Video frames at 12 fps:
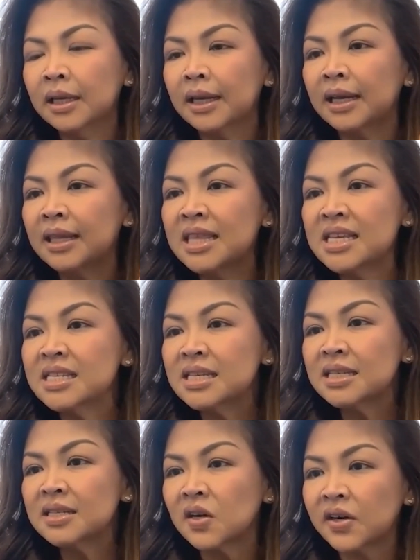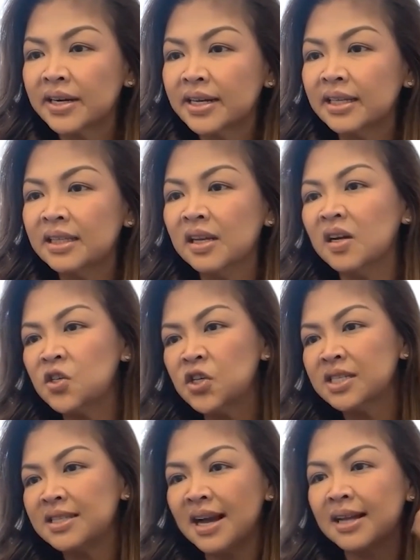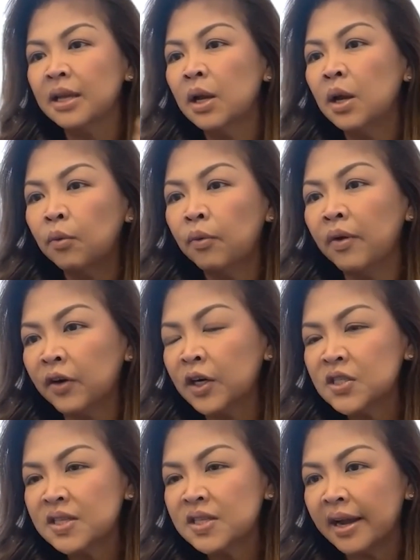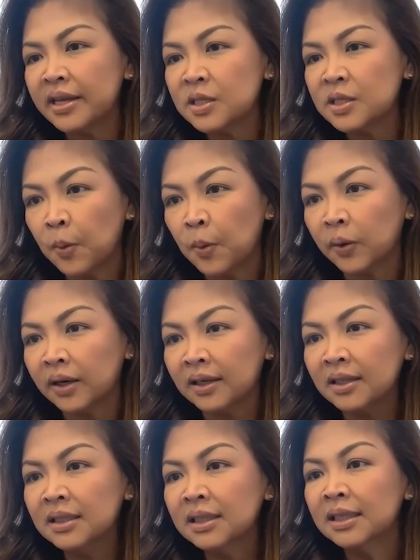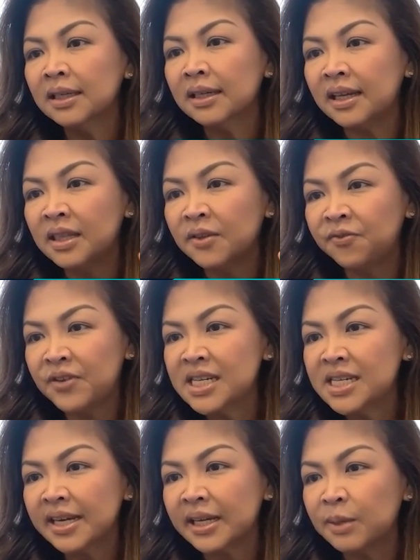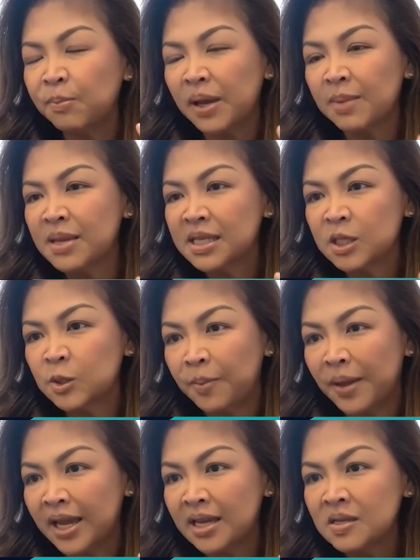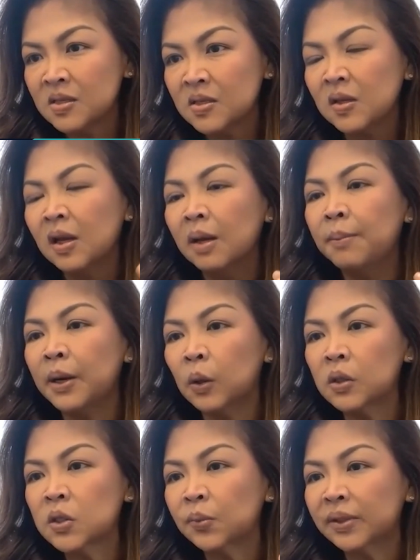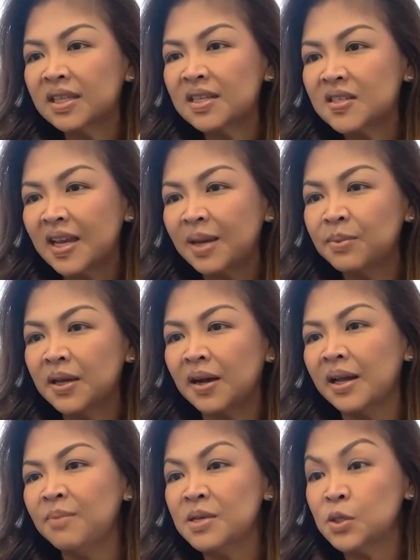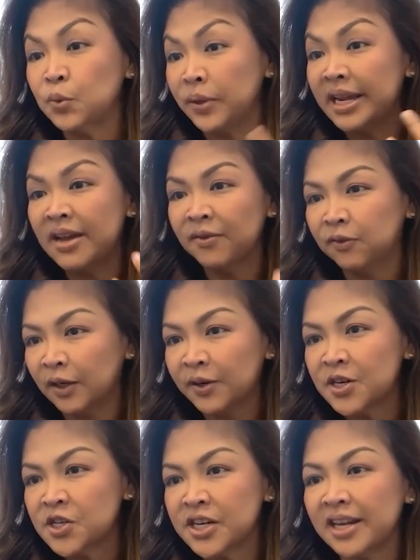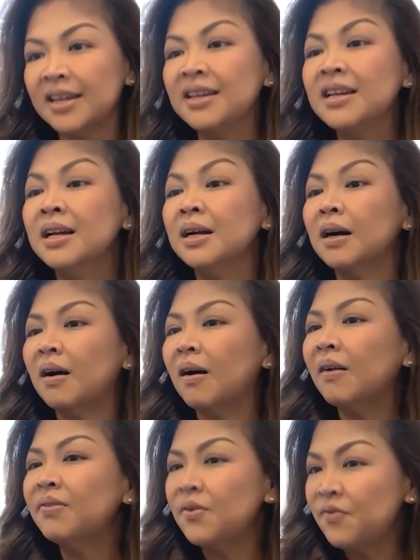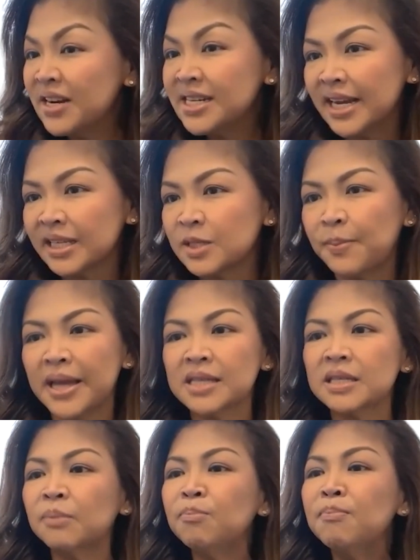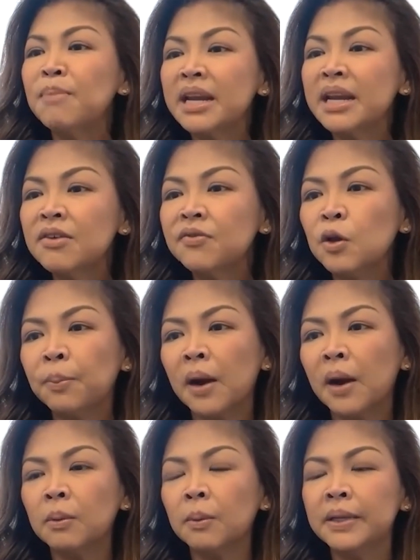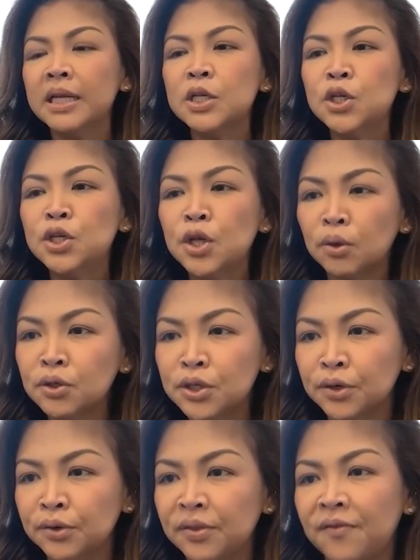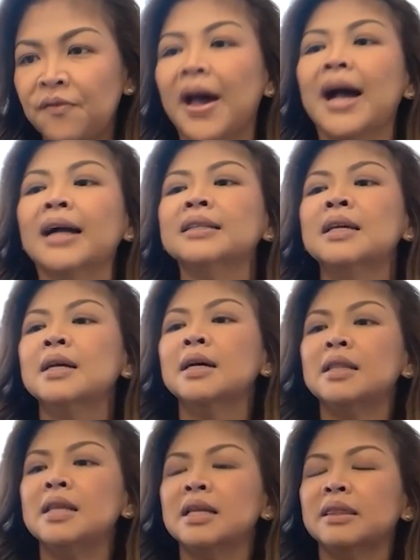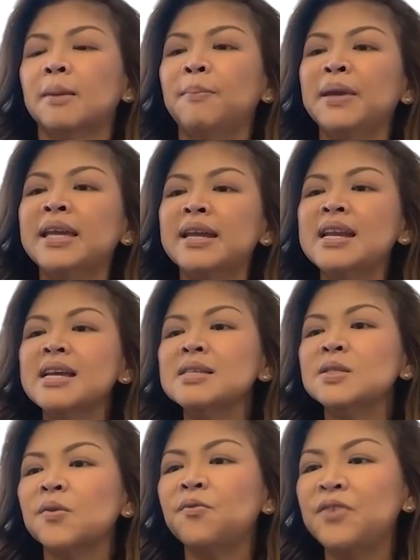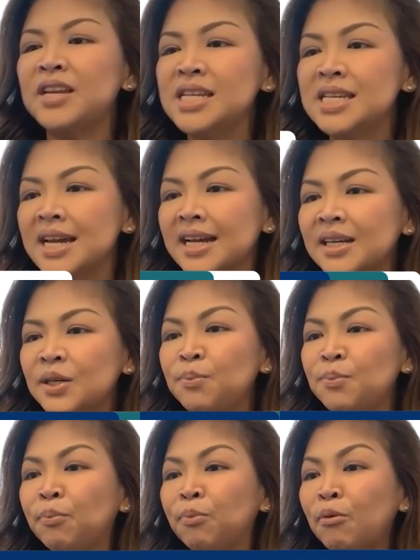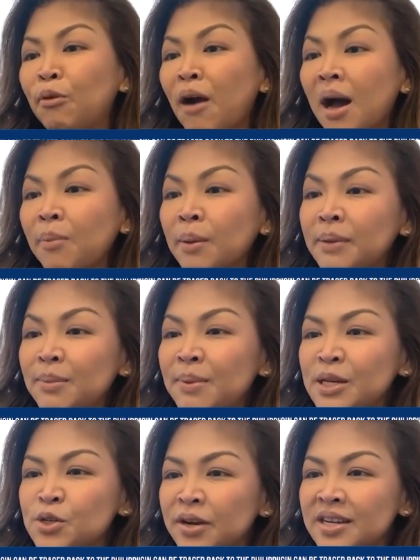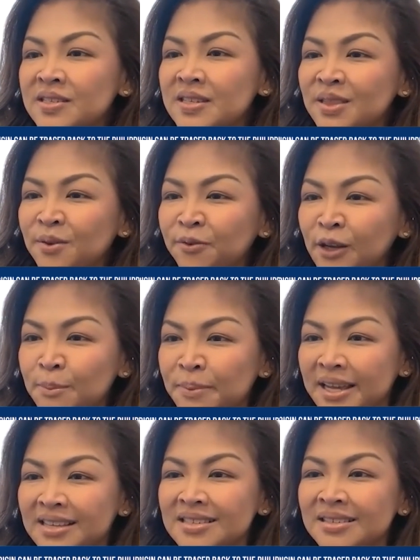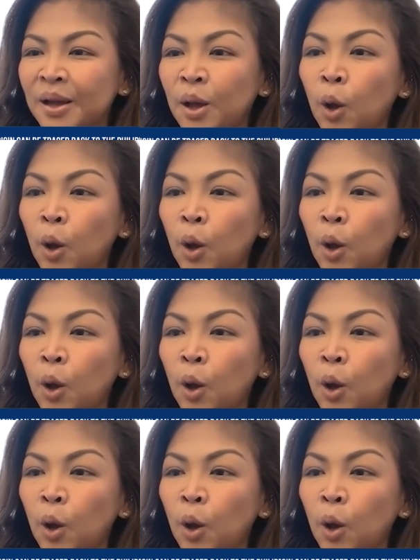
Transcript: And this has started not just that reverse diaspora in the fintech and payment space, but also at the same time is really a flourishing of the fintech space. And many of you probably don't know the fact that the beginnings of fintech could probably be traced in the Philippines.